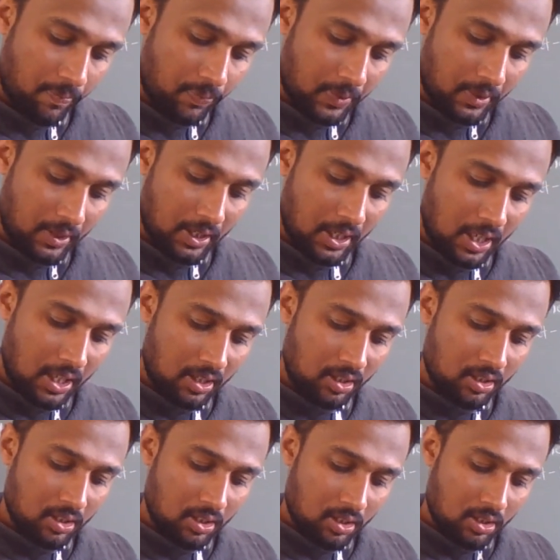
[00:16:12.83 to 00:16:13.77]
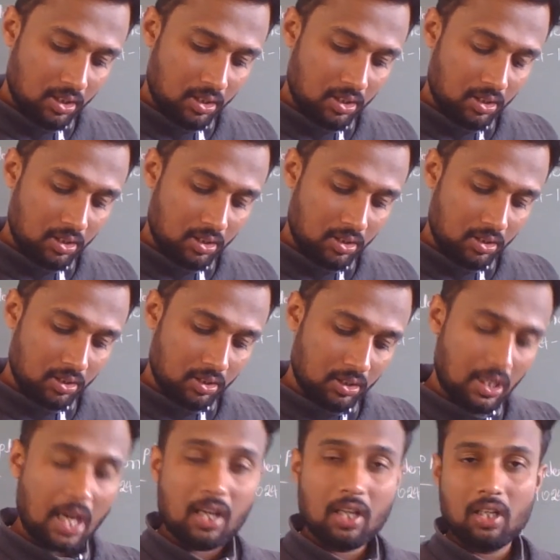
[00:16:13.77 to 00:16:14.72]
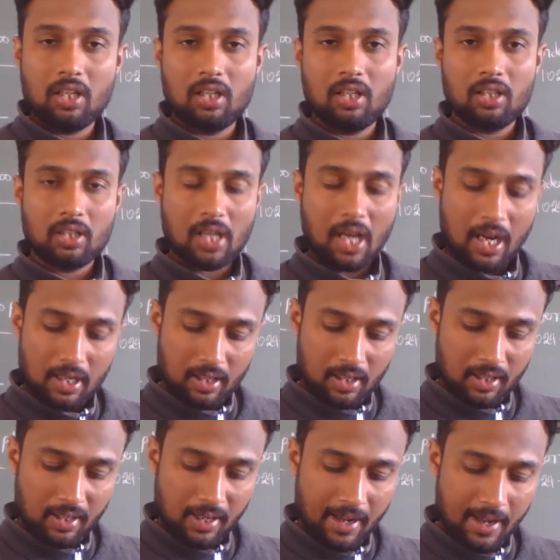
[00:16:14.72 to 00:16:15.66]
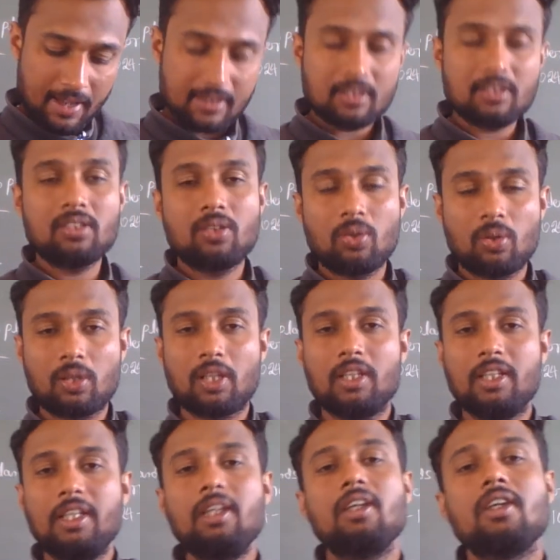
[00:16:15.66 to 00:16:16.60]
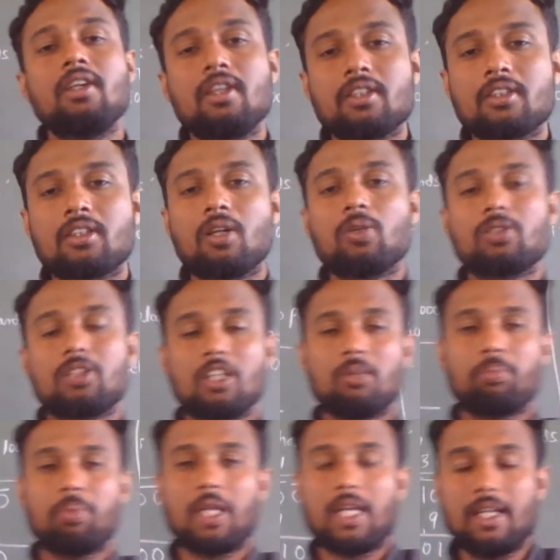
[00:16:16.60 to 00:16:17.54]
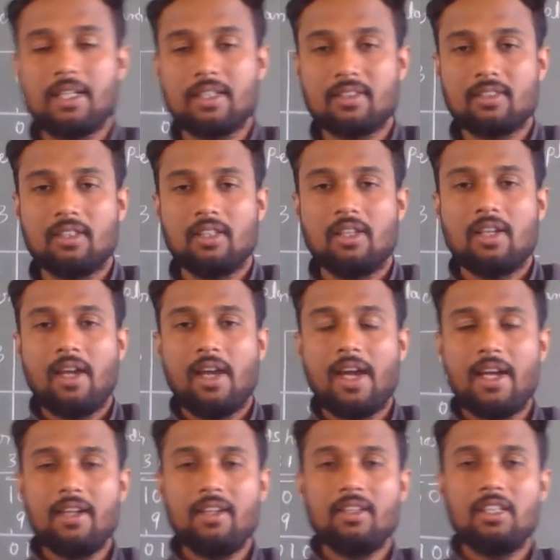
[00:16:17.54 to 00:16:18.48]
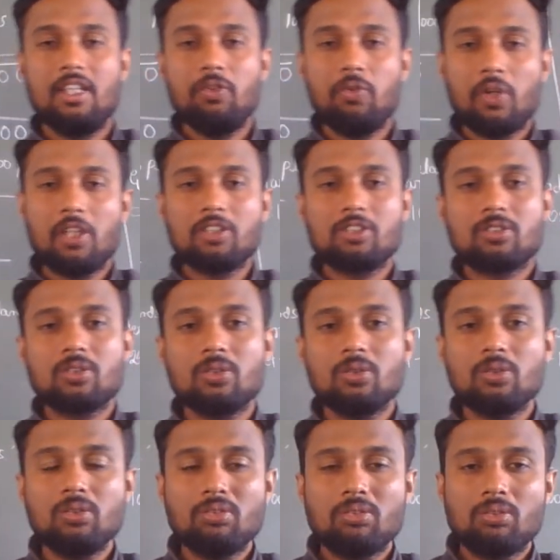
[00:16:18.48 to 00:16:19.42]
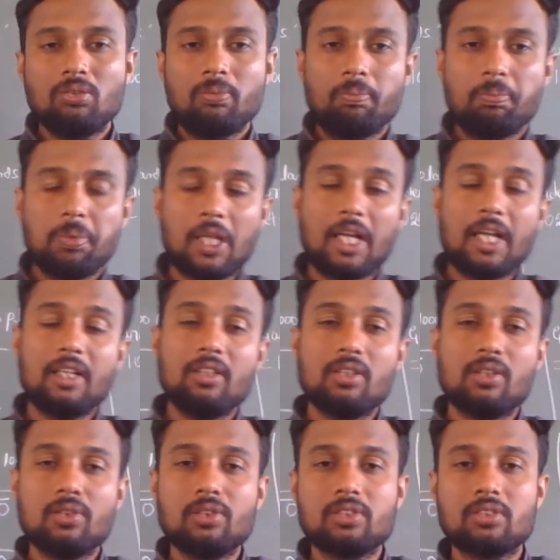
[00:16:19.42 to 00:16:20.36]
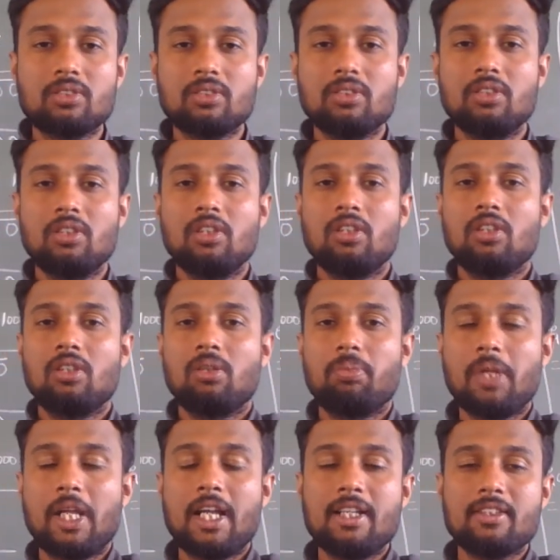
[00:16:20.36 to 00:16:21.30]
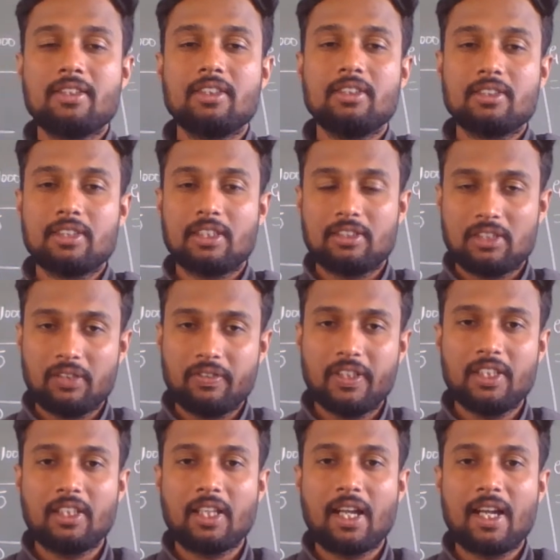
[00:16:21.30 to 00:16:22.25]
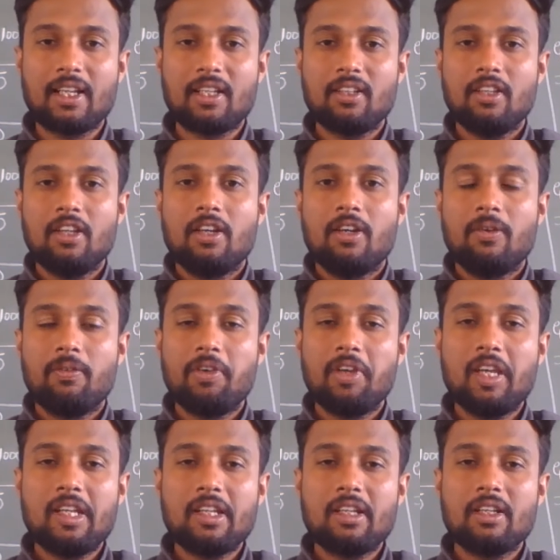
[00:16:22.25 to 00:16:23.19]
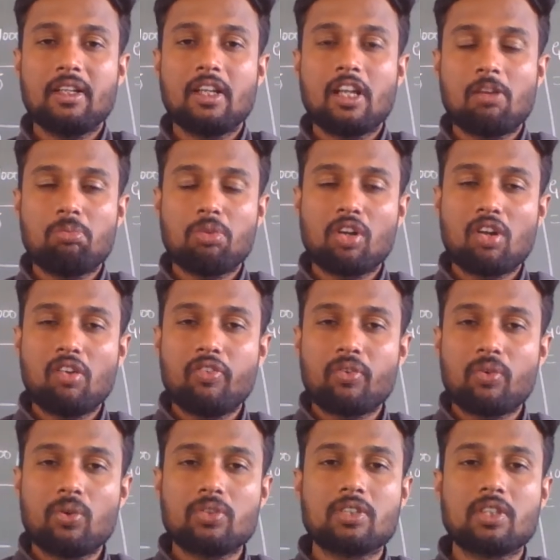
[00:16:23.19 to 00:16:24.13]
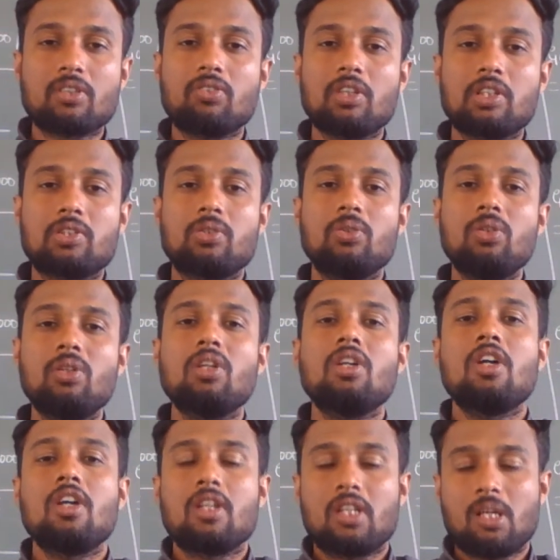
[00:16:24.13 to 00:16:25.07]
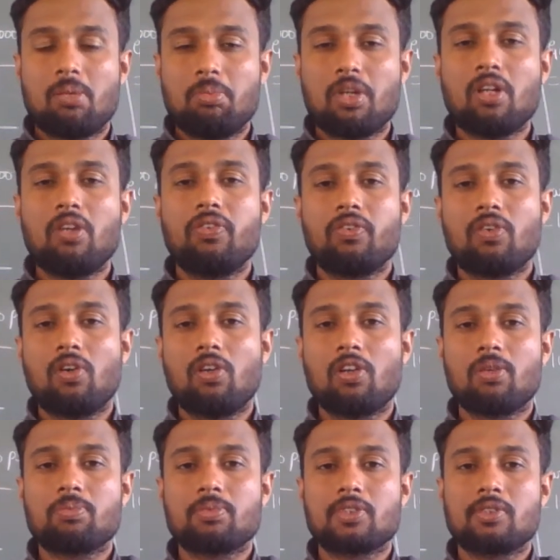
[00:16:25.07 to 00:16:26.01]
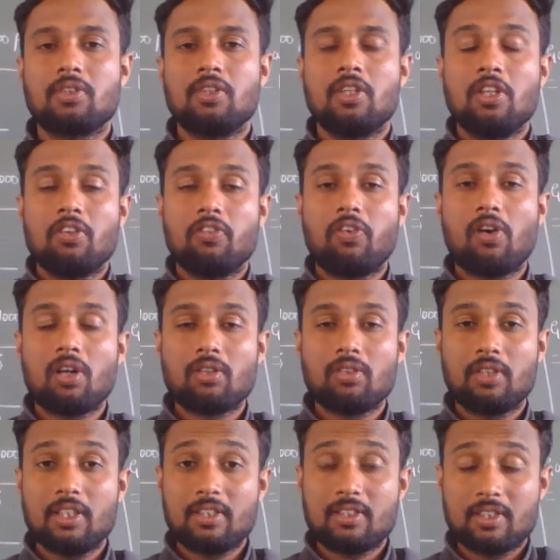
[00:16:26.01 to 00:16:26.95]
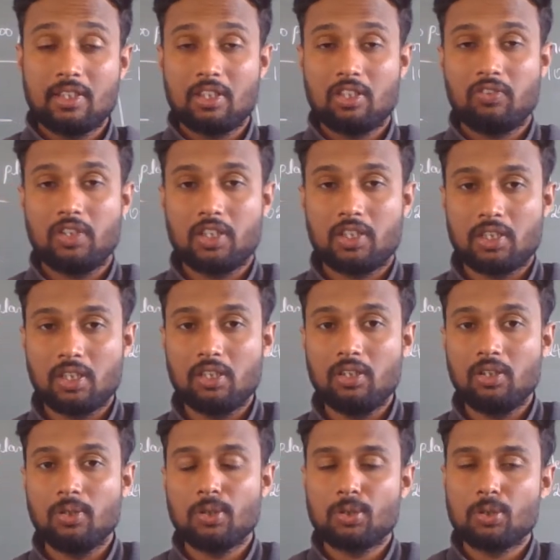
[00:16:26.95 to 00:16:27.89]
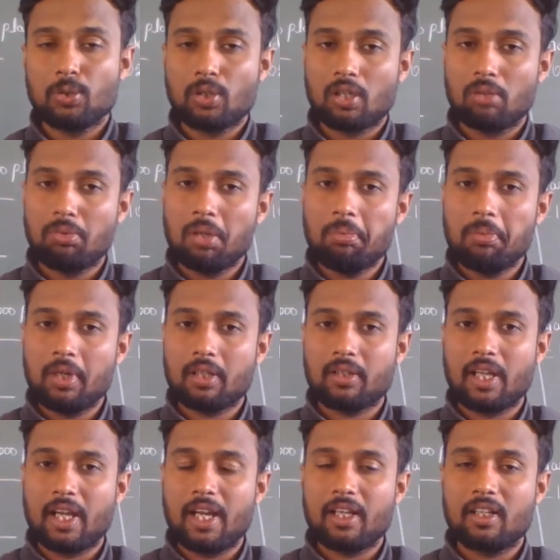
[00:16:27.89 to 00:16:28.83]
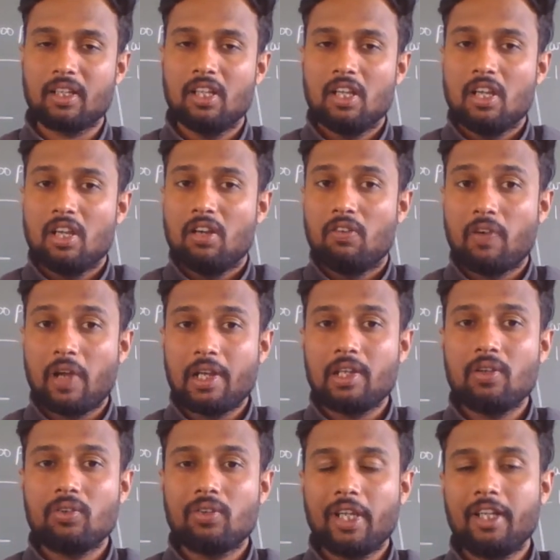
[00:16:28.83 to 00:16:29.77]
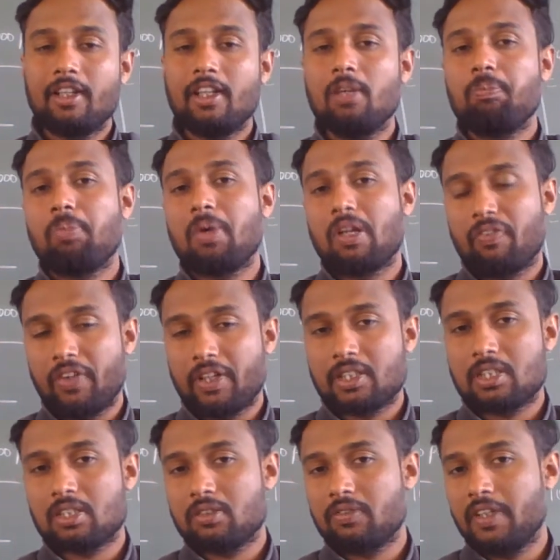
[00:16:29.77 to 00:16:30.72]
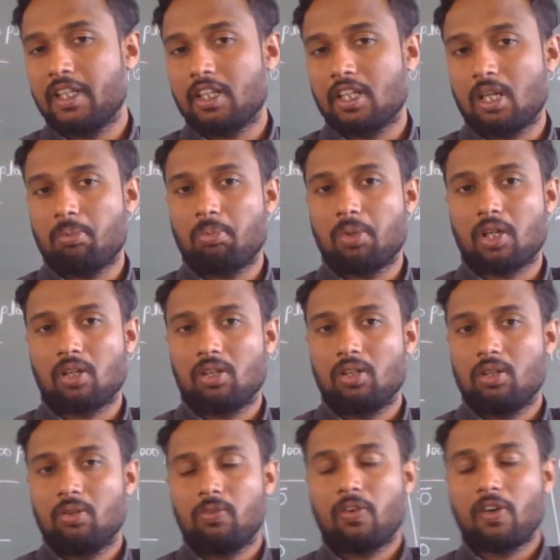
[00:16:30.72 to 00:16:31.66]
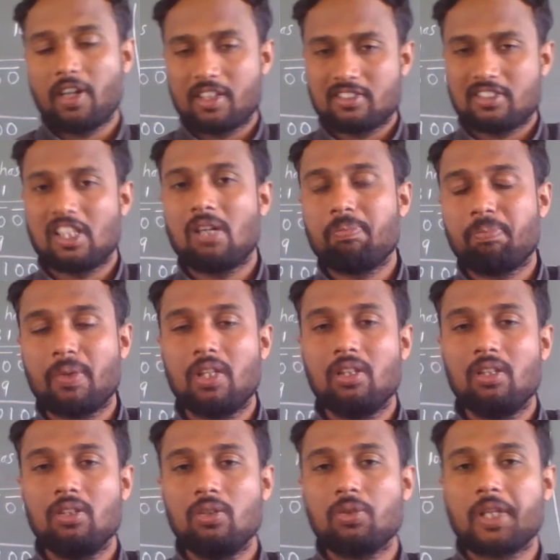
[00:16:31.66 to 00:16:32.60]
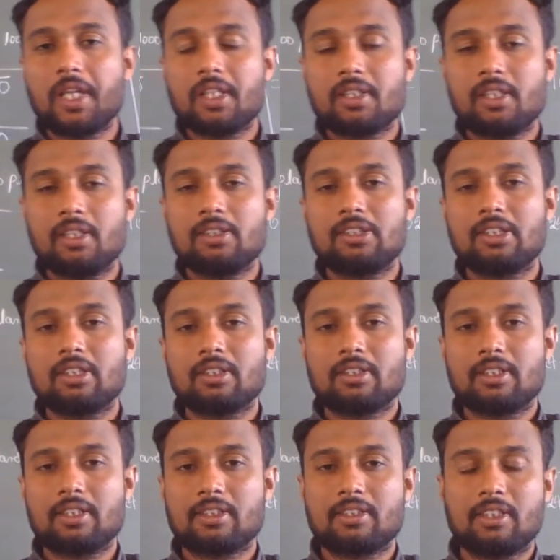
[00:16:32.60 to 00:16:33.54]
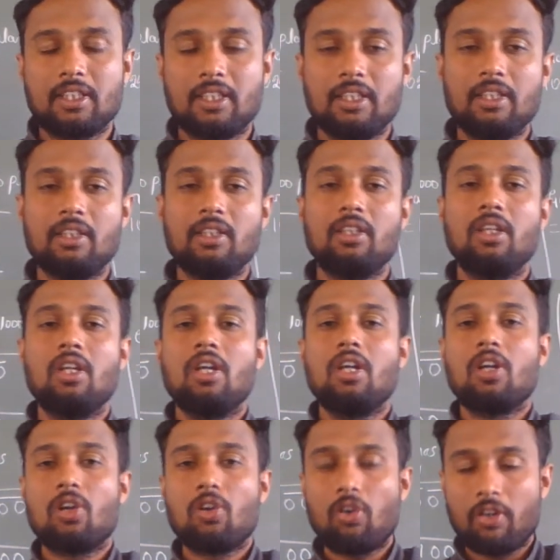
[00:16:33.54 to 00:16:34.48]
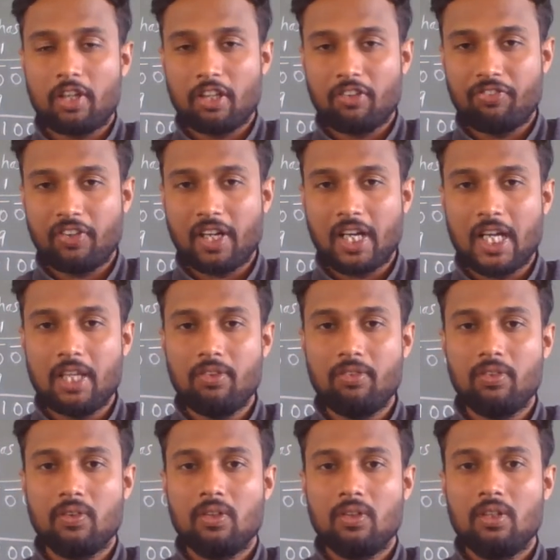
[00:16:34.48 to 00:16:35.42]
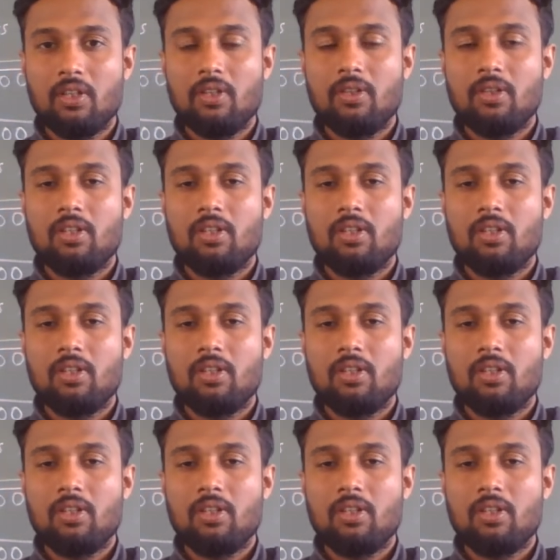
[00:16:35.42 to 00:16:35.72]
There are gardener has totally 1000 plants and he wants to plant those plants in such a way that where number of rows equals to number of columns. For this situation you should remember that when you get a perfect square number, for example you can consider 16, 25